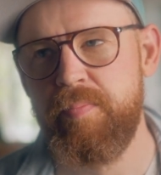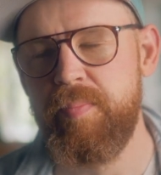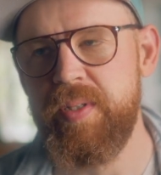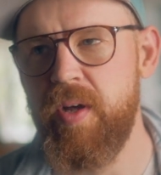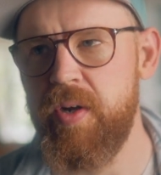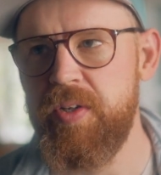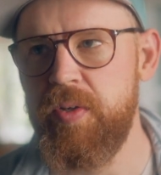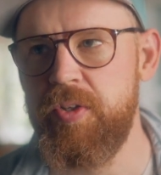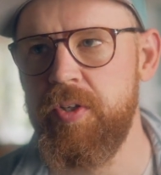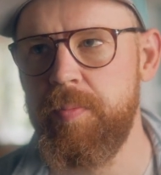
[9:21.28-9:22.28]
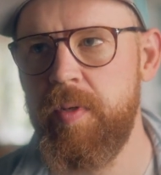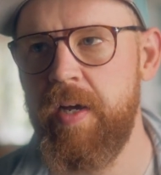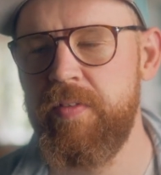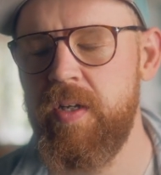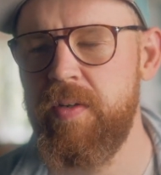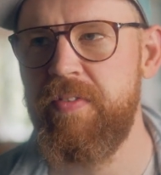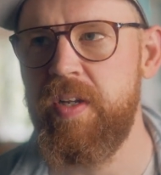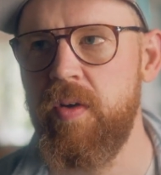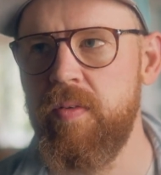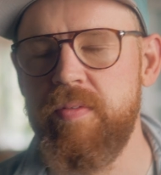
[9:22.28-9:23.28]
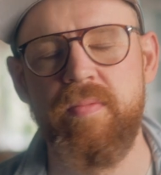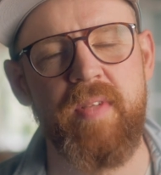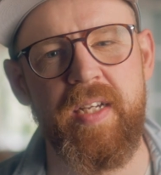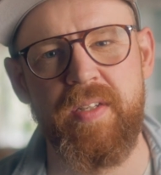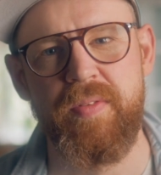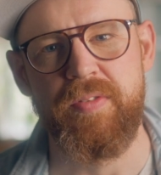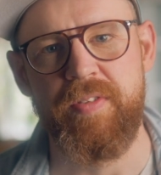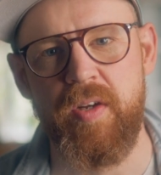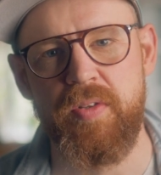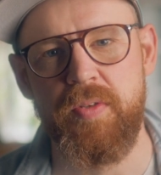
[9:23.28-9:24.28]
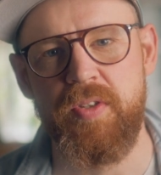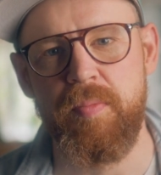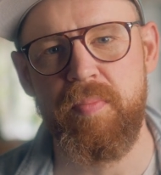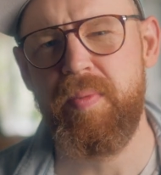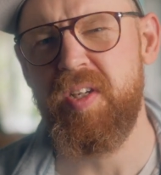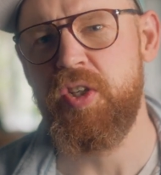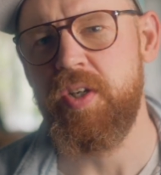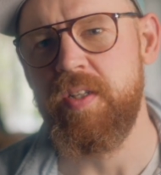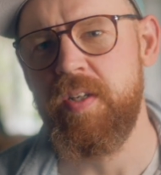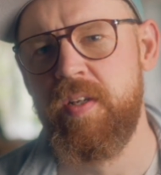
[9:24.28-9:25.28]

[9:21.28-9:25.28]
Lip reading: But not on YouTube. I haven't done a video on A7S III on YouTube. Maybe I should.